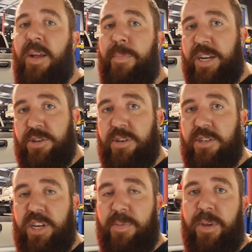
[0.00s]
Make sure to
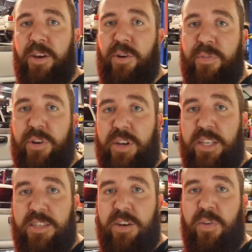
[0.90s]
check me out over on
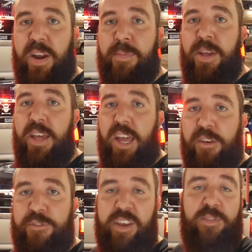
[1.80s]
Instagram
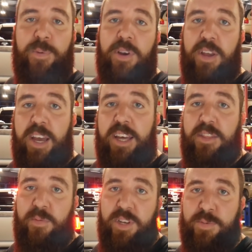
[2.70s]
and Facebook at
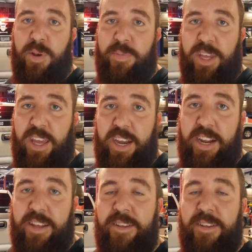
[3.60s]
the Rustbelt Mechanic.